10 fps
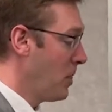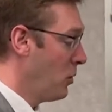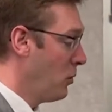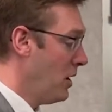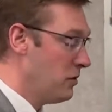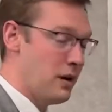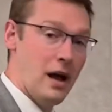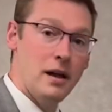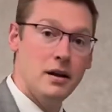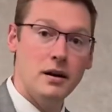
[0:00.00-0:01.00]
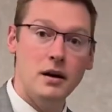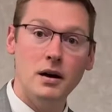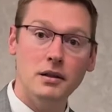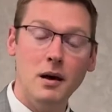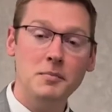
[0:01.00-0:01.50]
whether or not a
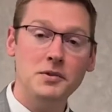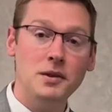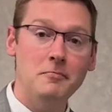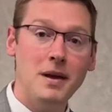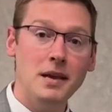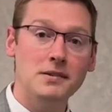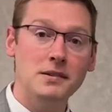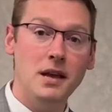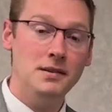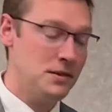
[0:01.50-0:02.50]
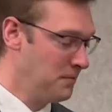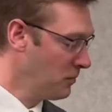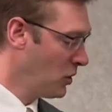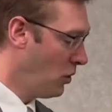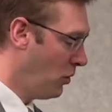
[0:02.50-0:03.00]
lump sum makes sense
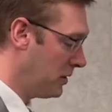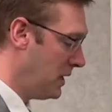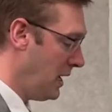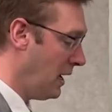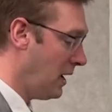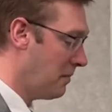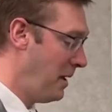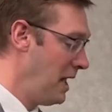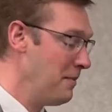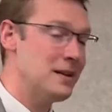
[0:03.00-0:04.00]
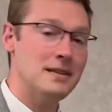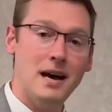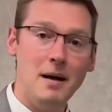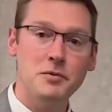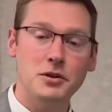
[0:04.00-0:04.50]
or taking a payment
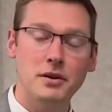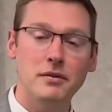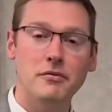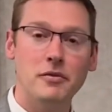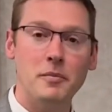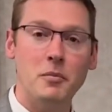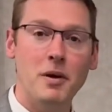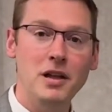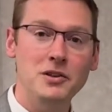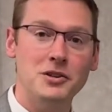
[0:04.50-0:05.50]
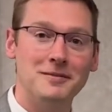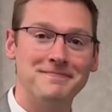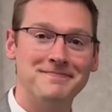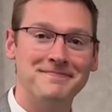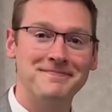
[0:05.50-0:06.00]
option from your pension.
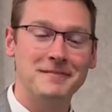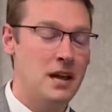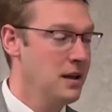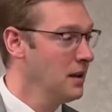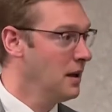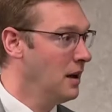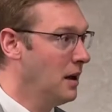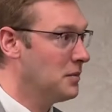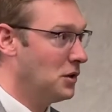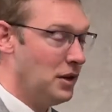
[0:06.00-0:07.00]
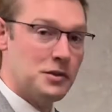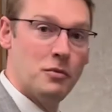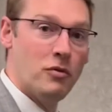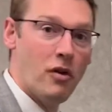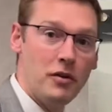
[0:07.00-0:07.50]
So let's
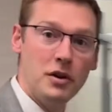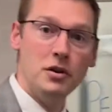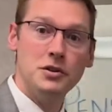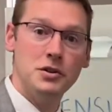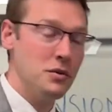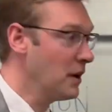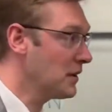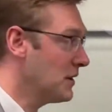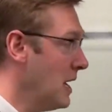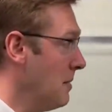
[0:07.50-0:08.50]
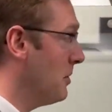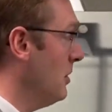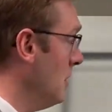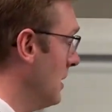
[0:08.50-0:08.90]
move over here to an example.